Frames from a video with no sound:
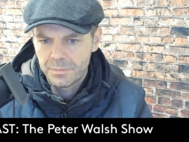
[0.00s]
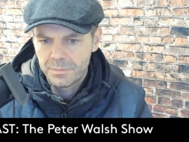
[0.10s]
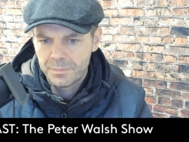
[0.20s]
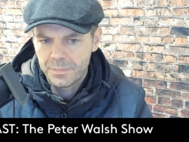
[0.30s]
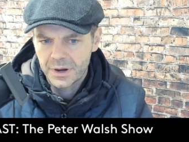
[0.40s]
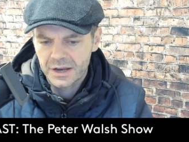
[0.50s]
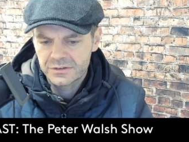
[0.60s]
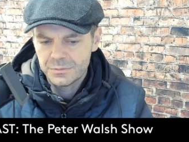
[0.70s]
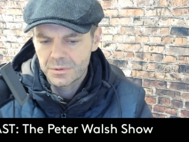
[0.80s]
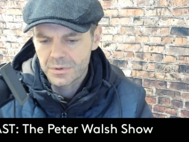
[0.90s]
But actually,
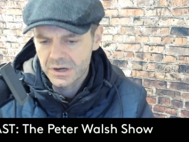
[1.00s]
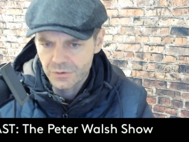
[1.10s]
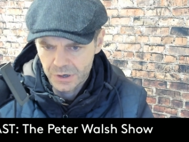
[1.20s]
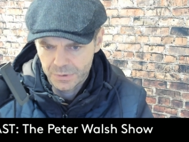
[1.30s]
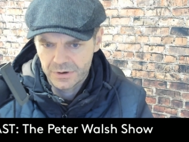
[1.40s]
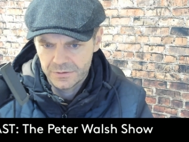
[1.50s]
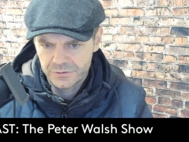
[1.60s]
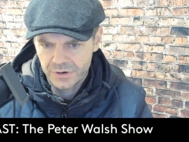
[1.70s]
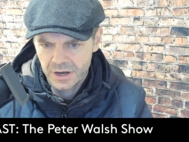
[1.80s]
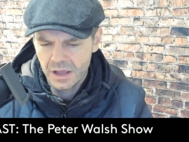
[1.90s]
we weren't going quicker on the
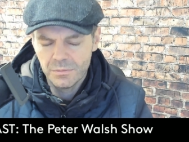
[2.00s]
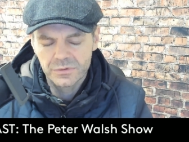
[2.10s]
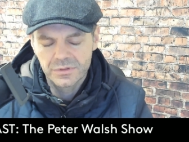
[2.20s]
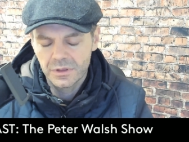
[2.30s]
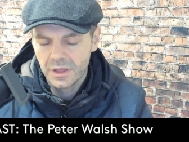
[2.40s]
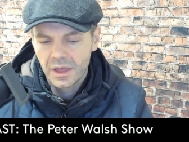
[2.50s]
straight. It was the,